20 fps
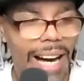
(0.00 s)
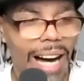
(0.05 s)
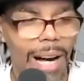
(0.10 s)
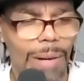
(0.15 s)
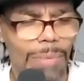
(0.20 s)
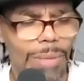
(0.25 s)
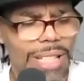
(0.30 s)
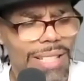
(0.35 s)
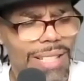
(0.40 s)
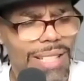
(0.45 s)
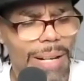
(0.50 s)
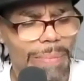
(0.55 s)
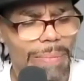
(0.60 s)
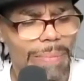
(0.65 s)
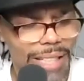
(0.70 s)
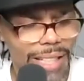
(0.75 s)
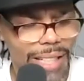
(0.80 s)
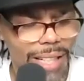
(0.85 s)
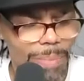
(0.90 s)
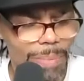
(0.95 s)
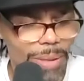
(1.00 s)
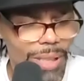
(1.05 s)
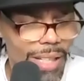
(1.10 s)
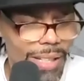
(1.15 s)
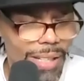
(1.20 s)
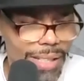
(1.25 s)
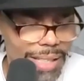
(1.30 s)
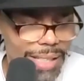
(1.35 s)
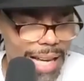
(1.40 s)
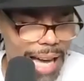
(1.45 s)
She's come in a couple of
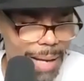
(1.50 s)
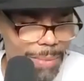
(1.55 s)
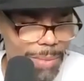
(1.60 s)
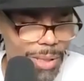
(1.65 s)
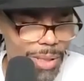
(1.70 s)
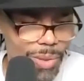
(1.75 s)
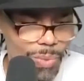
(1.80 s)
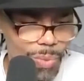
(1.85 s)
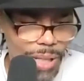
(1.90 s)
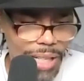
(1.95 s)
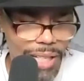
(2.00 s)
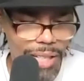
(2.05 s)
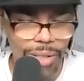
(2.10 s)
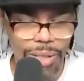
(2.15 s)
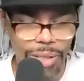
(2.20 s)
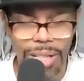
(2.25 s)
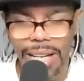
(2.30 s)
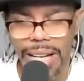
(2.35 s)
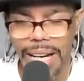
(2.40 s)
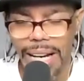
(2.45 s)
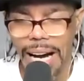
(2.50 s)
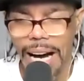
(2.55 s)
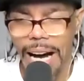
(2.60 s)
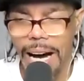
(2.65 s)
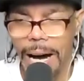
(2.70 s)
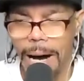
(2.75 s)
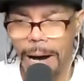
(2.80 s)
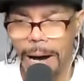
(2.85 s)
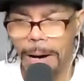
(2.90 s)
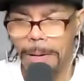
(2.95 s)
other times as well.
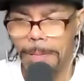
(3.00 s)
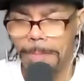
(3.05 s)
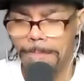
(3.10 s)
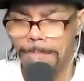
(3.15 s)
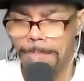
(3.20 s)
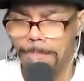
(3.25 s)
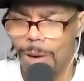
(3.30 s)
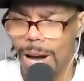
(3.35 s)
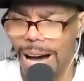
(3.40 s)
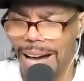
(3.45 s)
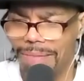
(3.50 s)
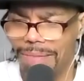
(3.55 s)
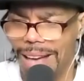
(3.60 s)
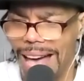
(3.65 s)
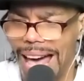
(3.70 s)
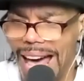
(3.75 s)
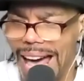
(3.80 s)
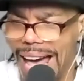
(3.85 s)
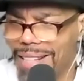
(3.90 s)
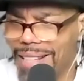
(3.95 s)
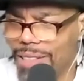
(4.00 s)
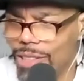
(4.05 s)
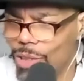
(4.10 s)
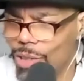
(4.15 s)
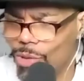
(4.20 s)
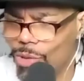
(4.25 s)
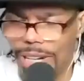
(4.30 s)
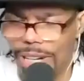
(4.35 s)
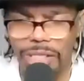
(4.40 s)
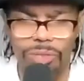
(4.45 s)
I've had,
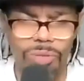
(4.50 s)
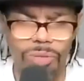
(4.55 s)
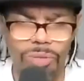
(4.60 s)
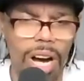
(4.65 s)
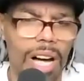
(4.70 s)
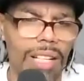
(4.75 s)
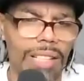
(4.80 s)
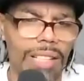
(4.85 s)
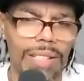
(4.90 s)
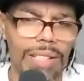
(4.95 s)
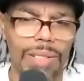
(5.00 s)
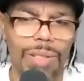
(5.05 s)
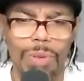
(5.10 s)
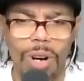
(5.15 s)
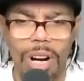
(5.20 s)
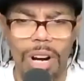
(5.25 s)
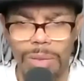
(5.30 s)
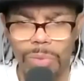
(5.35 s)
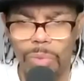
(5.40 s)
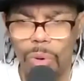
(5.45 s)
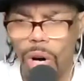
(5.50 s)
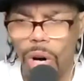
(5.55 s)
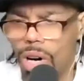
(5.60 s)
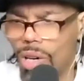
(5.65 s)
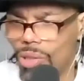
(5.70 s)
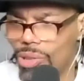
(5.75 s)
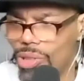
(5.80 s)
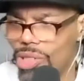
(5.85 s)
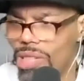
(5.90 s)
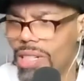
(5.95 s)
Rachel Rollins, Marty
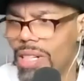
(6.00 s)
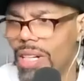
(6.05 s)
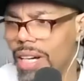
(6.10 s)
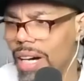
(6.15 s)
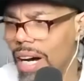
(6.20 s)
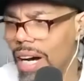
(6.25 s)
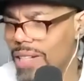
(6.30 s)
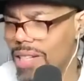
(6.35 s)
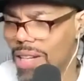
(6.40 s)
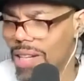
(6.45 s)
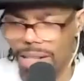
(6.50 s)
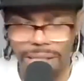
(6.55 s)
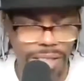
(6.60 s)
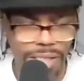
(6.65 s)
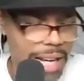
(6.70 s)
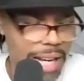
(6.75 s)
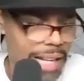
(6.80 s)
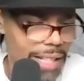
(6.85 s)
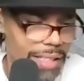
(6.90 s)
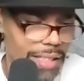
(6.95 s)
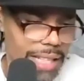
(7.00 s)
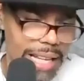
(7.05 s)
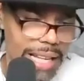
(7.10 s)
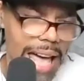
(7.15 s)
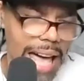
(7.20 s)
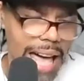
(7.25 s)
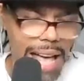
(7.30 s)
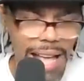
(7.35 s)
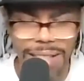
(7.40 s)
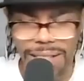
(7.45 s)
Walsh, Sonia Chang
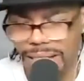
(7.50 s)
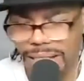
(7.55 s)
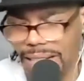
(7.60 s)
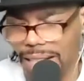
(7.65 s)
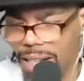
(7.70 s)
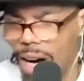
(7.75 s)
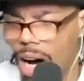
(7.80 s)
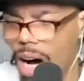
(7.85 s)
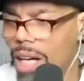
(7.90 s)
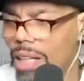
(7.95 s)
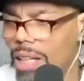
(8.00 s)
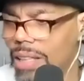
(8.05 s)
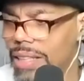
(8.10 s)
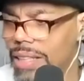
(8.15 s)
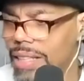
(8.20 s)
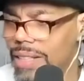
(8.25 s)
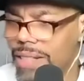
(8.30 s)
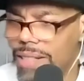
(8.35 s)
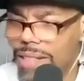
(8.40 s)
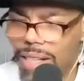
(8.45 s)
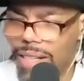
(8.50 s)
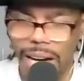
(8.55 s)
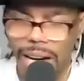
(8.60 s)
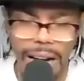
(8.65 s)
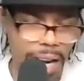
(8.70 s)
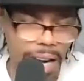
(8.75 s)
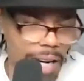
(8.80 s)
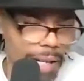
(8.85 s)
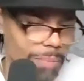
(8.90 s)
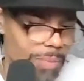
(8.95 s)
Diaz, Nick Collins,
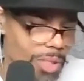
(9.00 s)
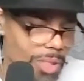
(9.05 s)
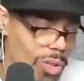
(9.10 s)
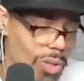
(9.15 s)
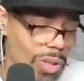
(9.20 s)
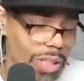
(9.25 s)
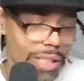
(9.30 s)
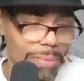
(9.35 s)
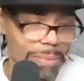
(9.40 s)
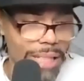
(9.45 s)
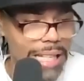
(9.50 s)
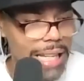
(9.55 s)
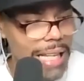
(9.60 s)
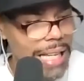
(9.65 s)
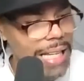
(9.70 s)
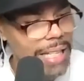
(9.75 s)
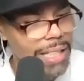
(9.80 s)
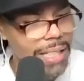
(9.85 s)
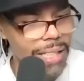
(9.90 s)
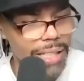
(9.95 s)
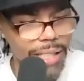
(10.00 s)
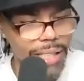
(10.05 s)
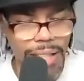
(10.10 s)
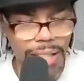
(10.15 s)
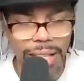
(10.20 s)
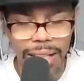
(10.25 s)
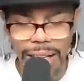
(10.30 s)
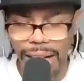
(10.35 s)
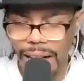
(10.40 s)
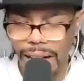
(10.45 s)
Julia Mejia,
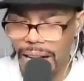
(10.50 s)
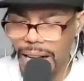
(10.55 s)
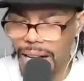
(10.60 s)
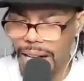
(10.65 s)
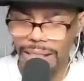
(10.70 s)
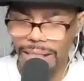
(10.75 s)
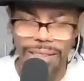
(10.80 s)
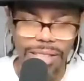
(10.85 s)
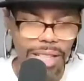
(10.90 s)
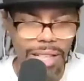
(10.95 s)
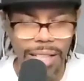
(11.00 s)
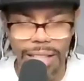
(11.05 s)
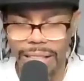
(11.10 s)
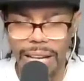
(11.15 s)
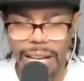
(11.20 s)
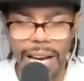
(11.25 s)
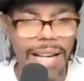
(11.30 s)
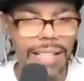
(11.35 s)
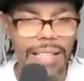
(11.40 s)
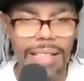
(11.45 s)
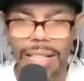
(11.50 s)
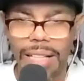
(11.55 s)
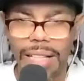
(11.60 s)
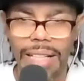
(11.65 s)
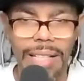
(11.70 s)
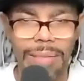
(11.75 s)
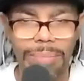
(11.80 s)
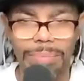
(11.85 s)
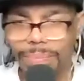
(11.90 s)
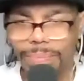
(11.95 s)
a lot
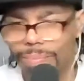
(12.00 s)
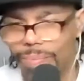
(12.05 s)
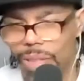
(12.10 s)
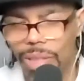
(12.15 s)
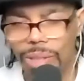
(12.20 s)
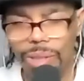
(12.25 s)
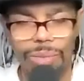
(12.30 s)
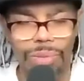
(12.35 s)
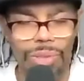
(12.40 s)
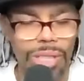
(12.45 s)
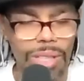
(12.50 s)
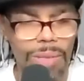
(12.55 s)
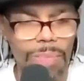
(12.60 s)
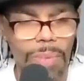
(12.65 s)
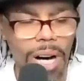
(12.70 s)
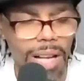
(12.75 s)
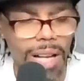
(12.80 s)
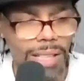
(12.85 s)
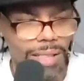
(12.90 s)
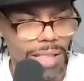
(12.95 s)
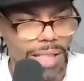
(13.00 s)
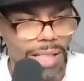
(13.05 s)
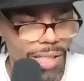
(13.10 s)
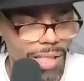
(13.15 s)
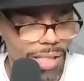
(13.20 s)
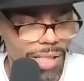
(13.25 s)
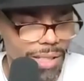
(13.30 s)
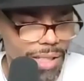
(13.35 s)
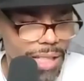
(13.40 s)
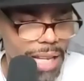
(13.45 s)
of, just
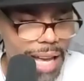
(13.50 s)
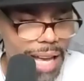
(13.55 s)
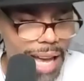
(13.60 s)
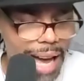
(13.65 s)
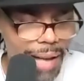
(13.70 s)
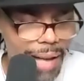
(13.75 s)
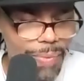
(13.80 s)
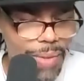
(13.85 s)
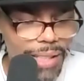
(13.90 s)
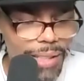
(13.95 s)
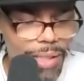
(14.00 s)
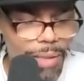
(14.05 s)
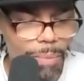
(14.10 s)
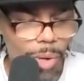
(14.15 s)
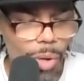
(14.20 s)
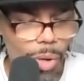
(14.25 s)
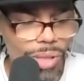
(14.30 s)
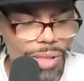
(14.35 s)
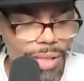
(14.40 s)
politicians. I think the most